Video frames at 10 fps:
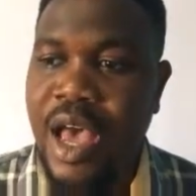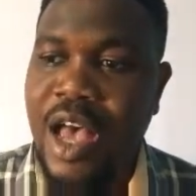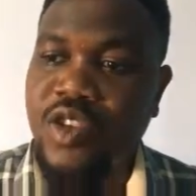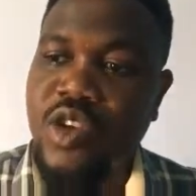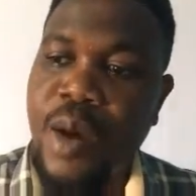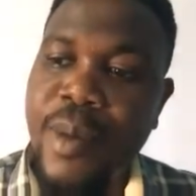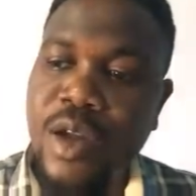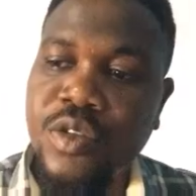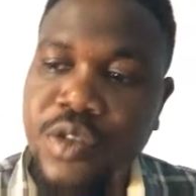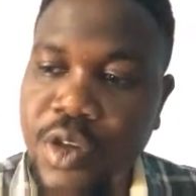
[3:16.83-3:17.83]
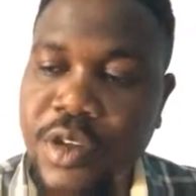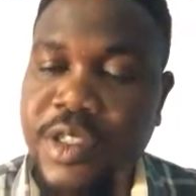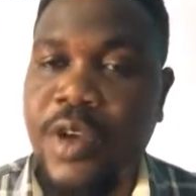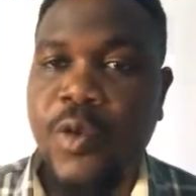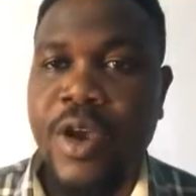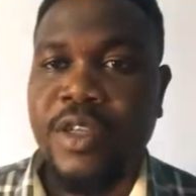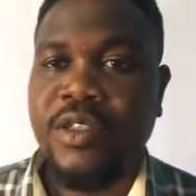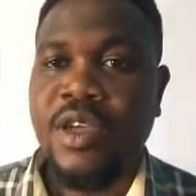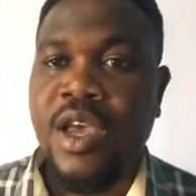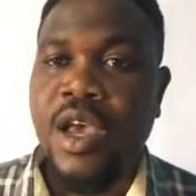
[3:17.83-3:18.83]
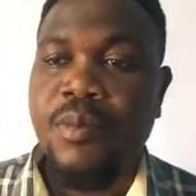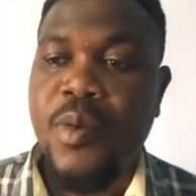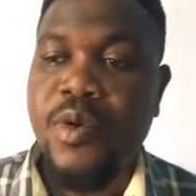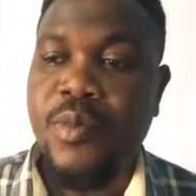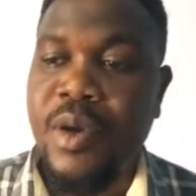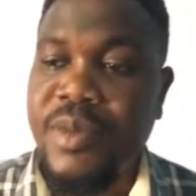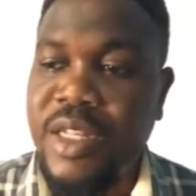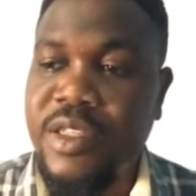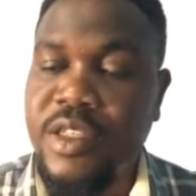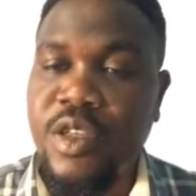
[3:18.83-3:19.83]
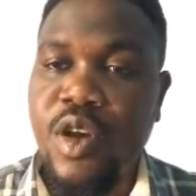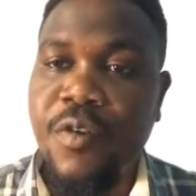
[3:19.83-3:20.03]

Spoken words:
As you're about to toss the coin, the probability